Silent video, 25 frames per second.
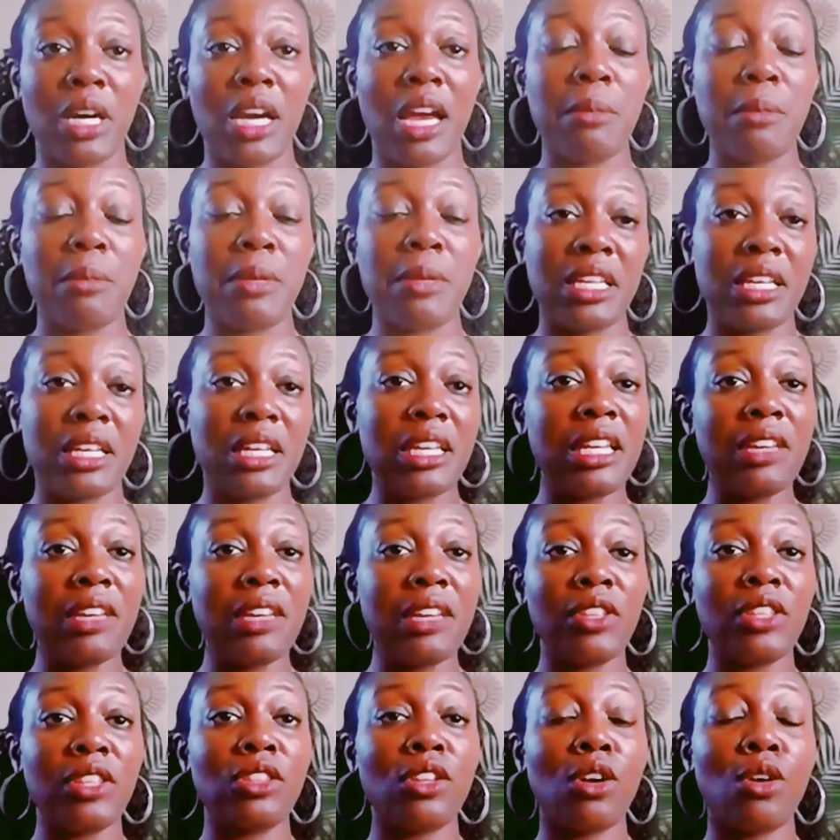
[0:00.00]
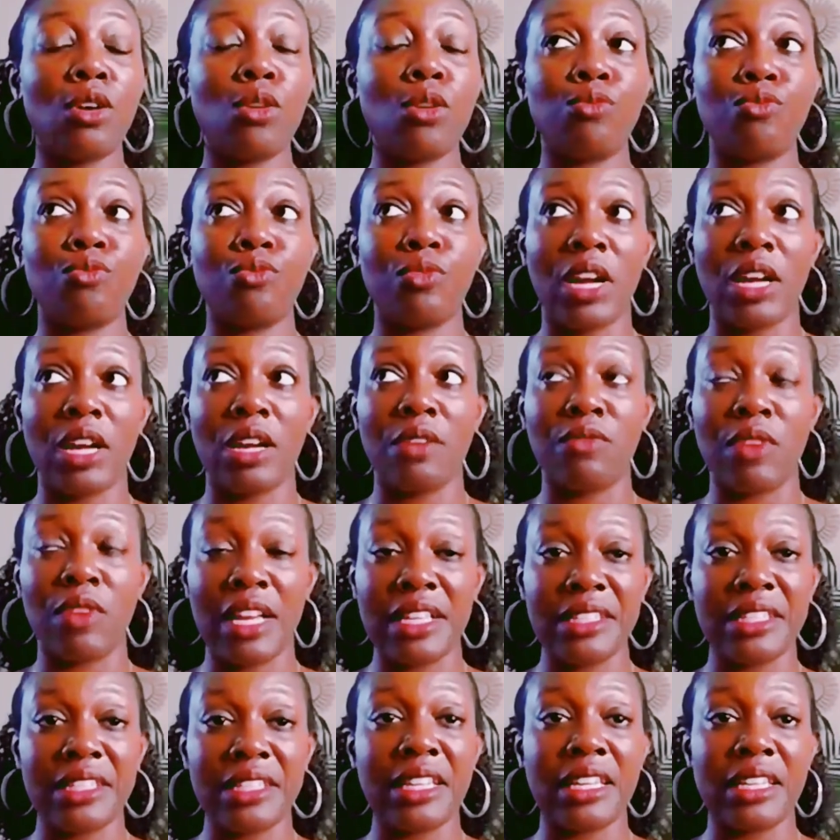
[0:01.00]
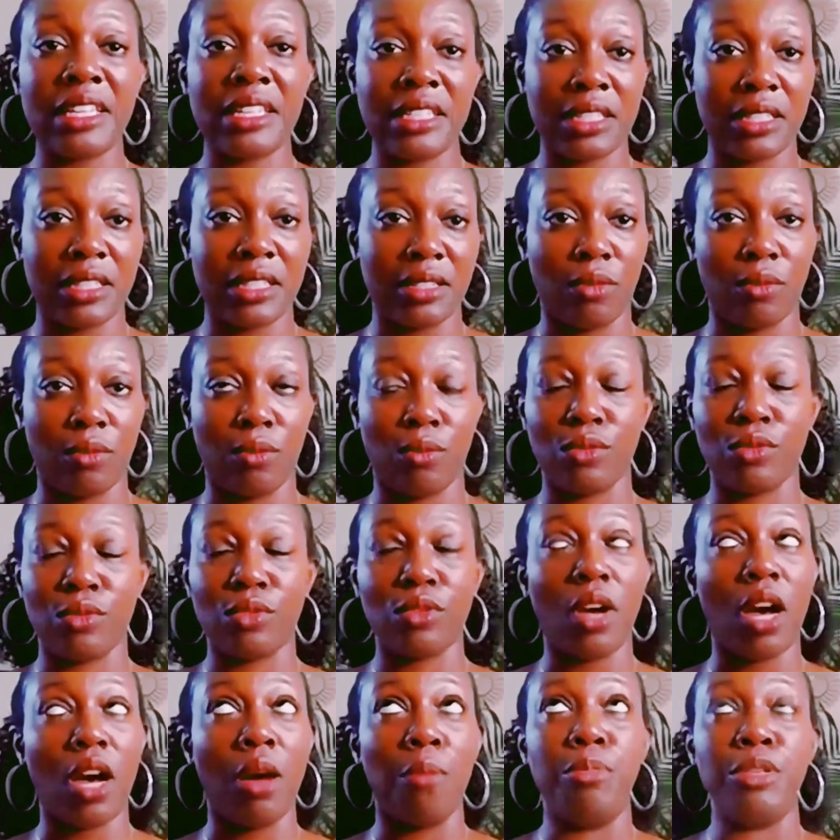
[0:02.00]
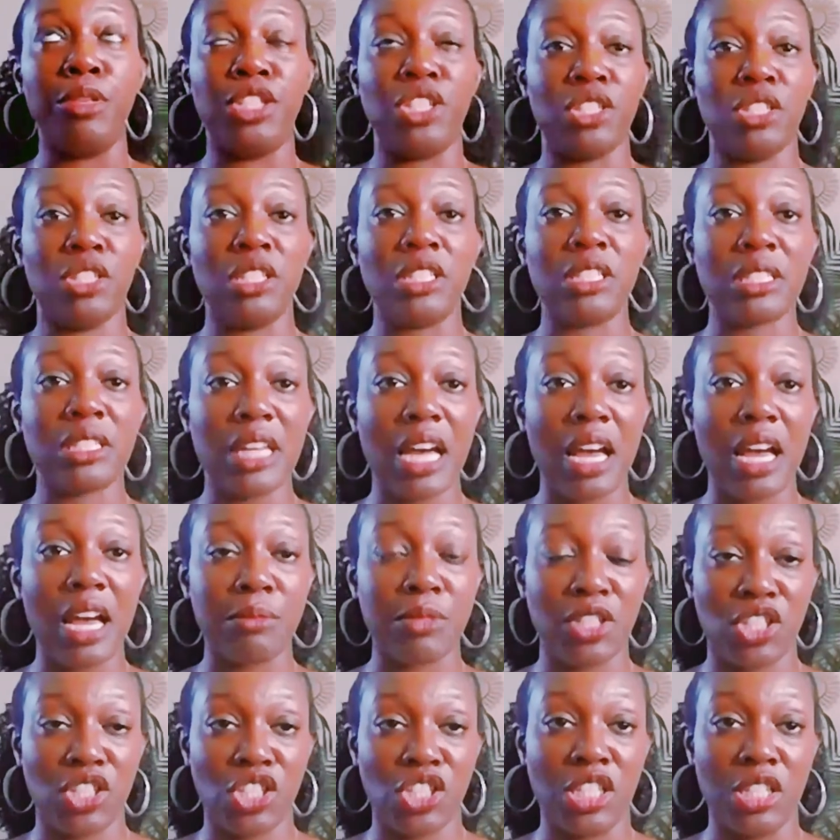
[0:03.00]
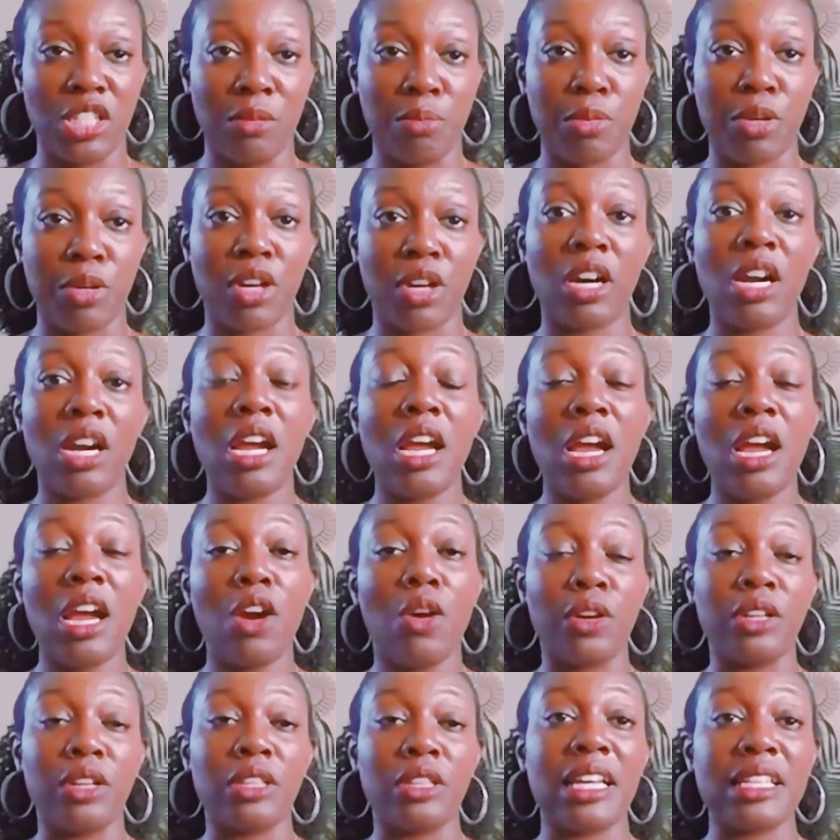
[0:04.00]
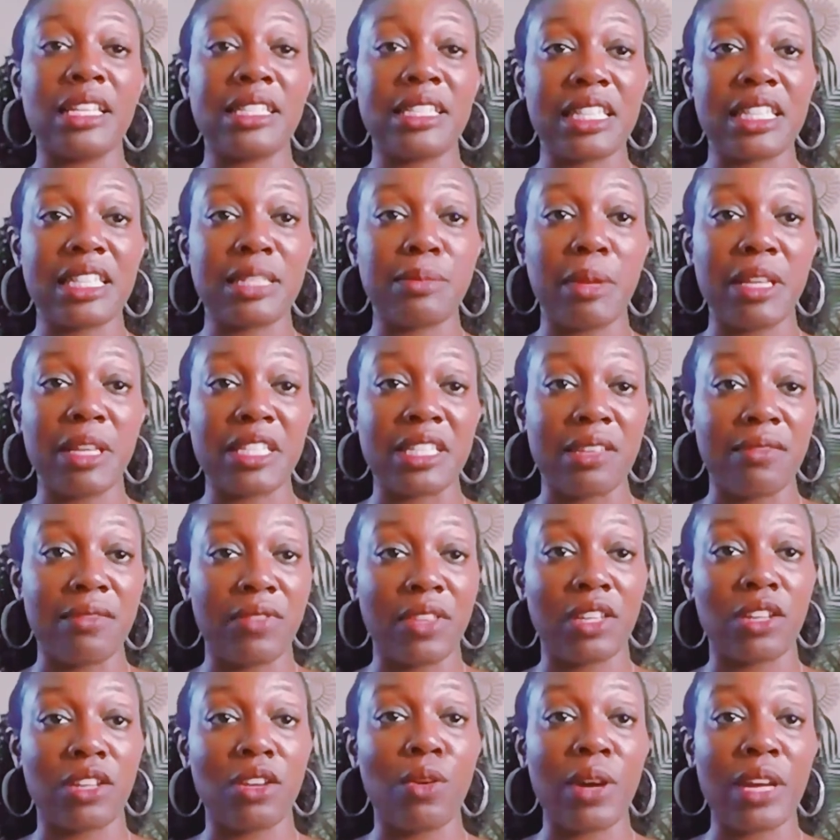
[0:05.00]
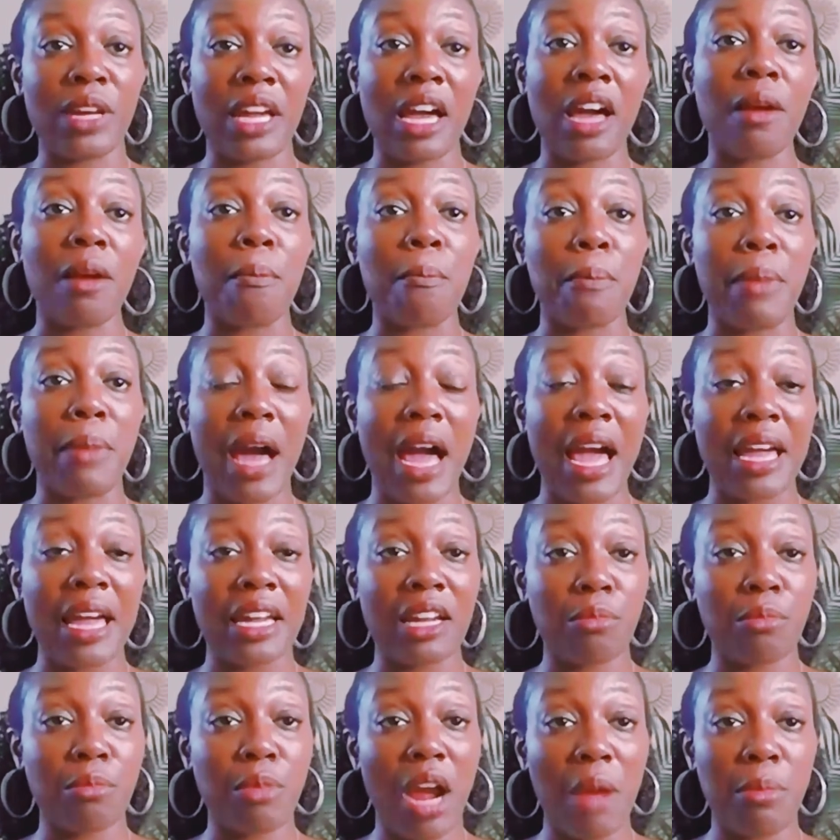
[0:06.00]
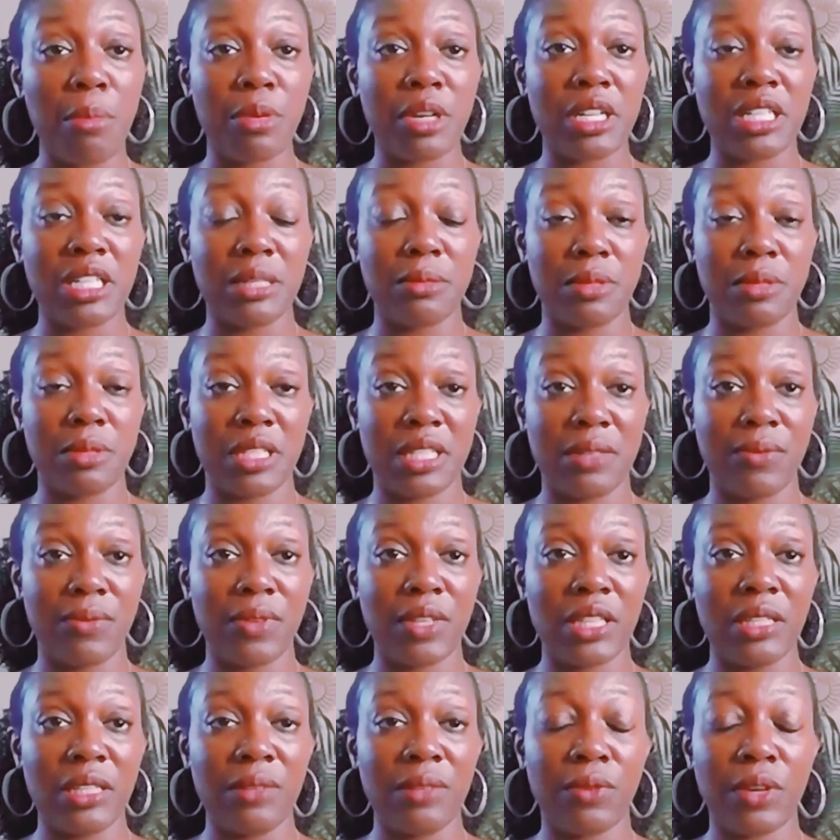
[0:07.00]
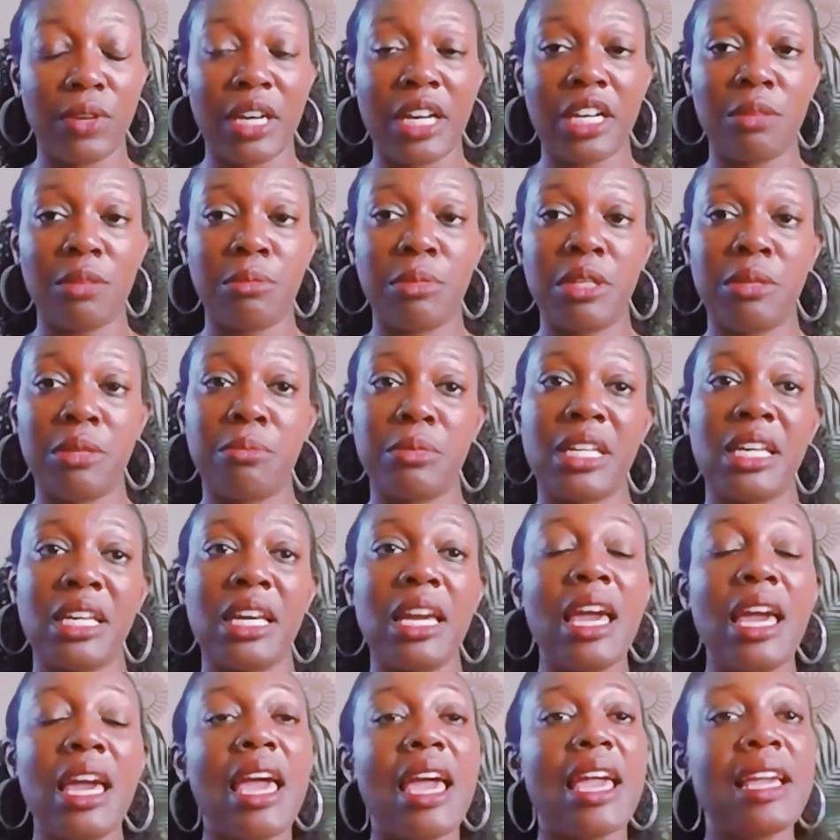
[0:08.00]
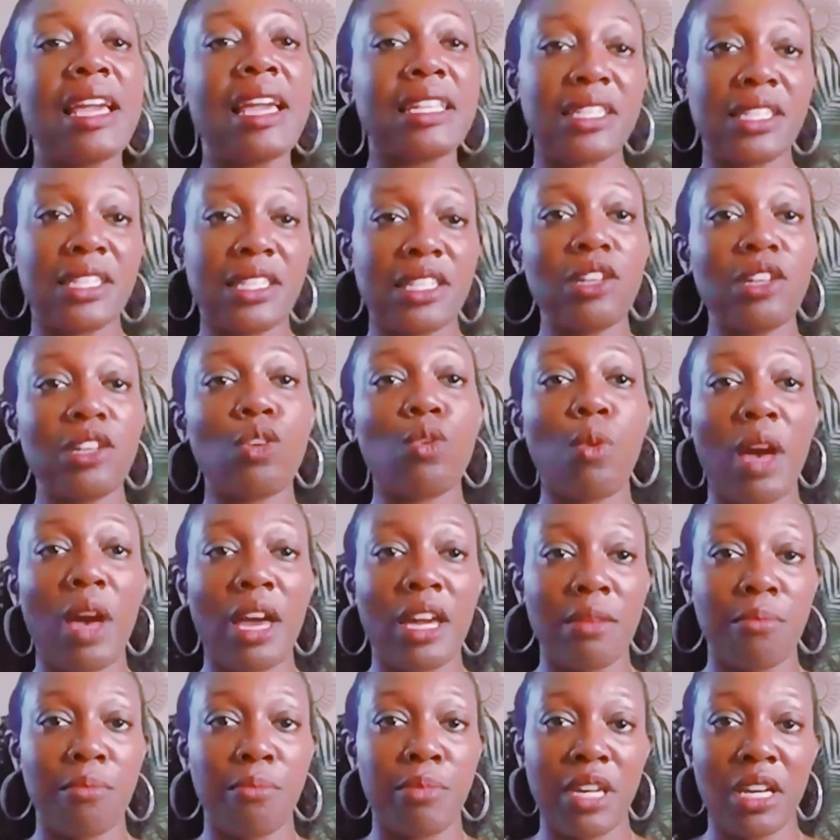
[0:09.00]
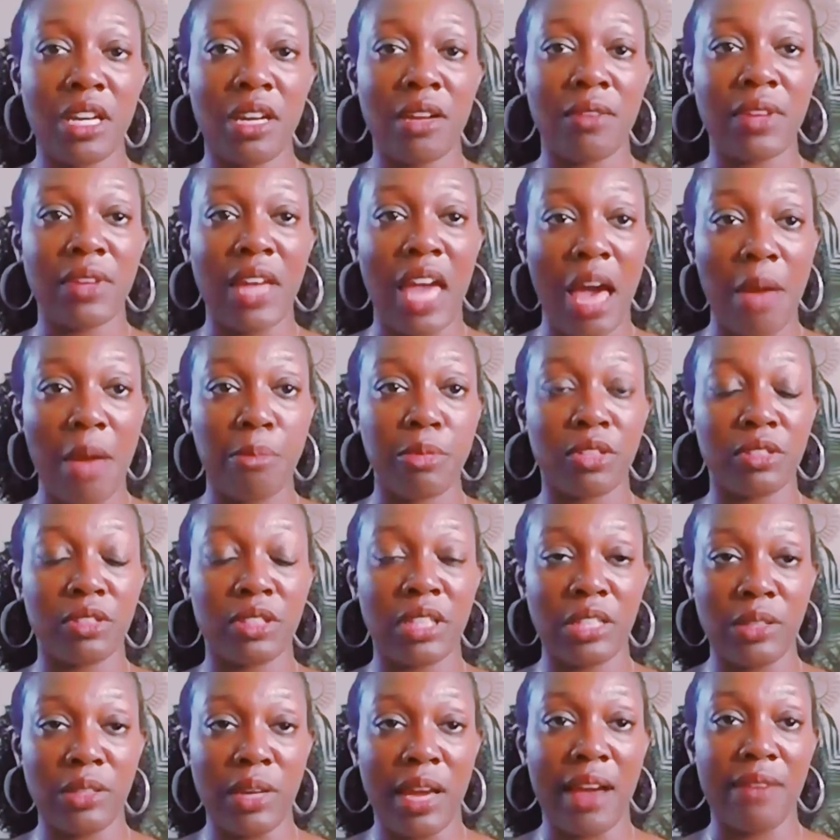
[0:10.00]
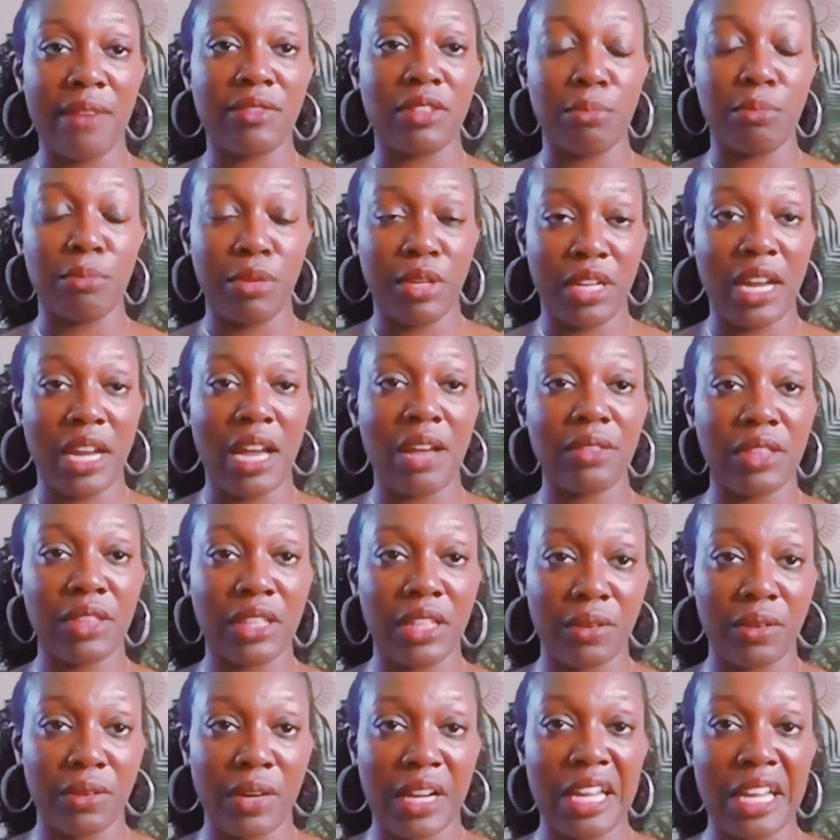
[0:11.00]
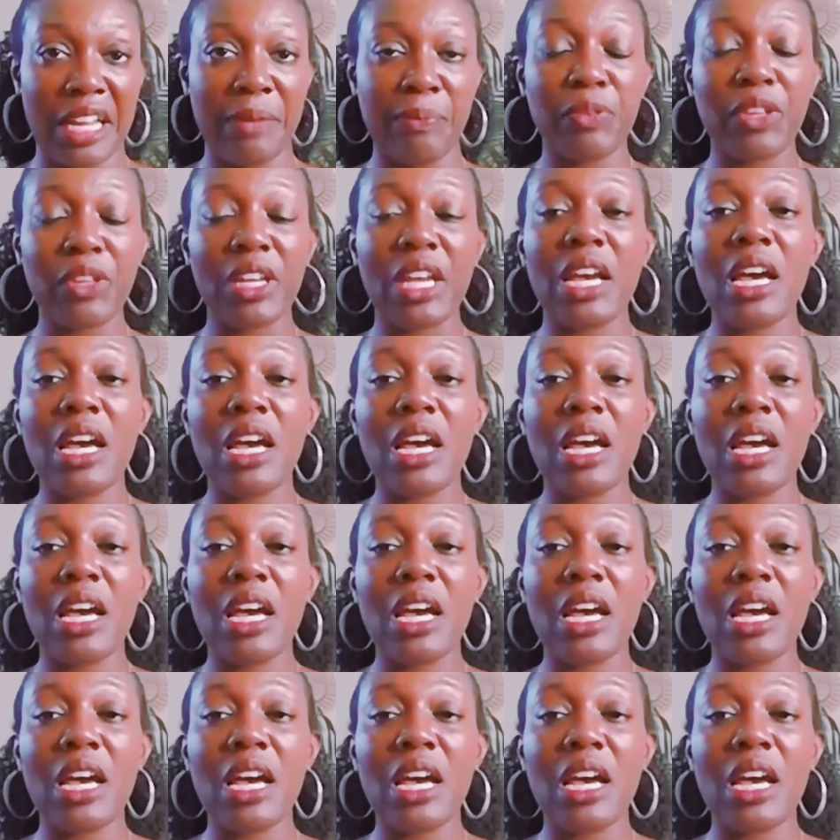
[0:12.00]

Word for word: I mean, even though renting is a bajillion times cheaper or less expensive than going out and buying a property specifically for Airbnb, it's still quite a bit of capital that you have to put out there, right?